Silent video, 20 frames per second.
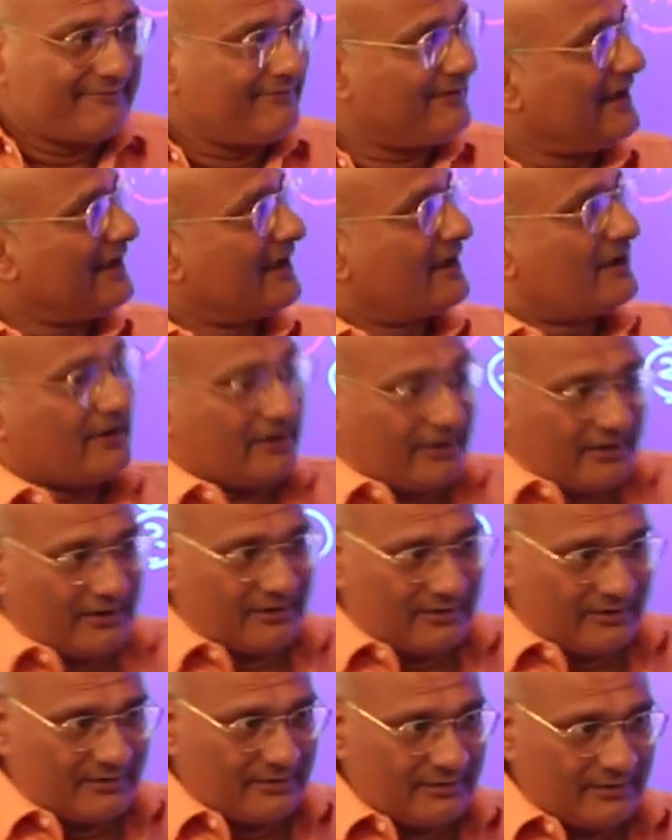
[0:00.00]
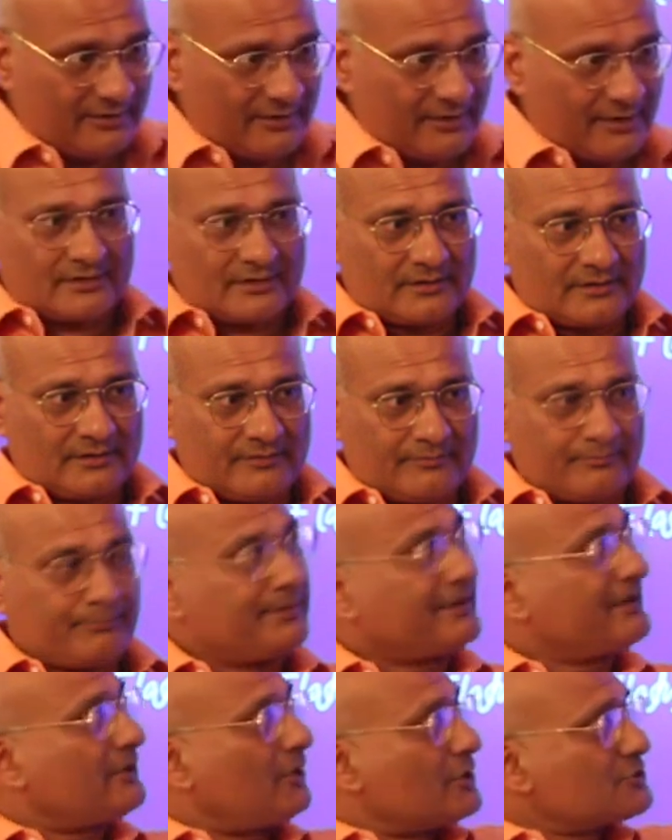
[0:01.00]
vega
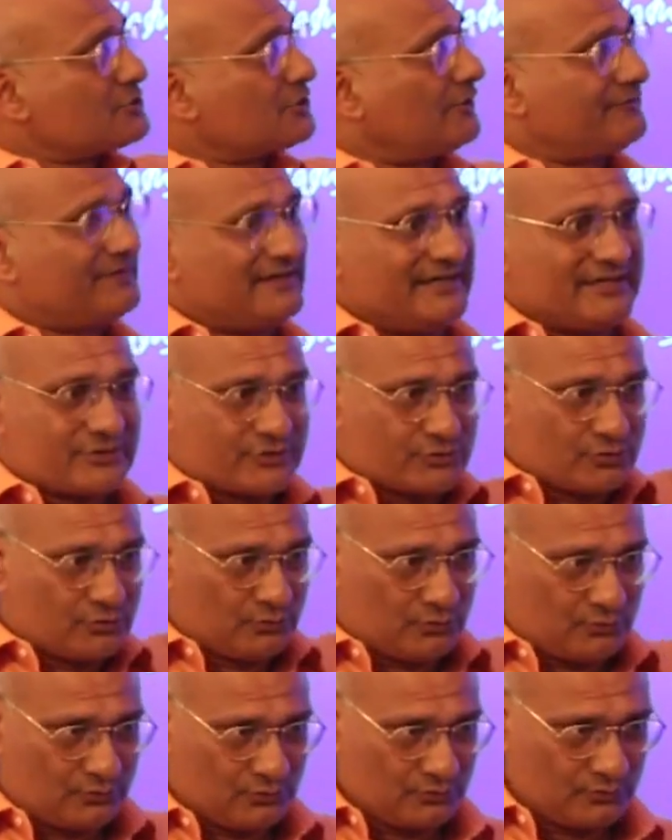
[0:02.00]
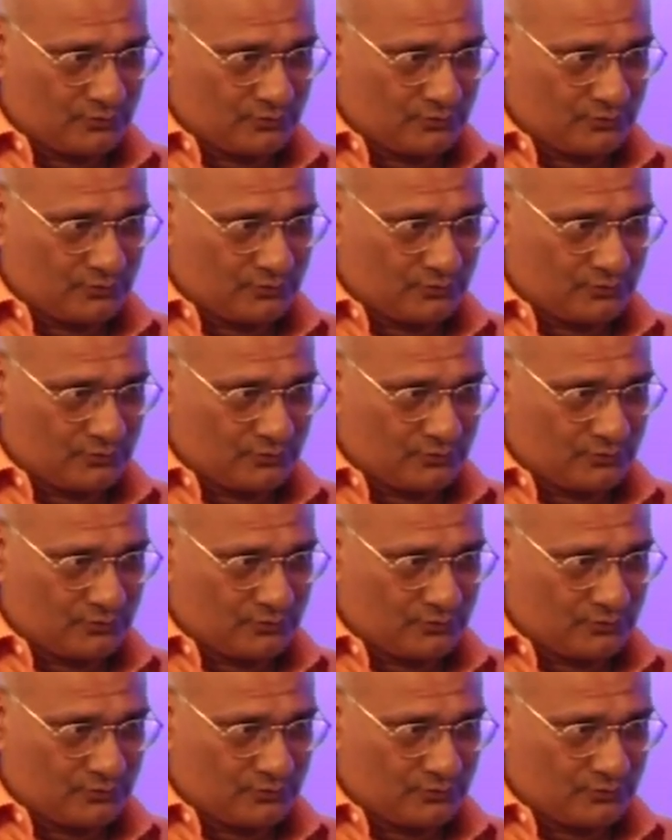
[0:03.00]
because of these two.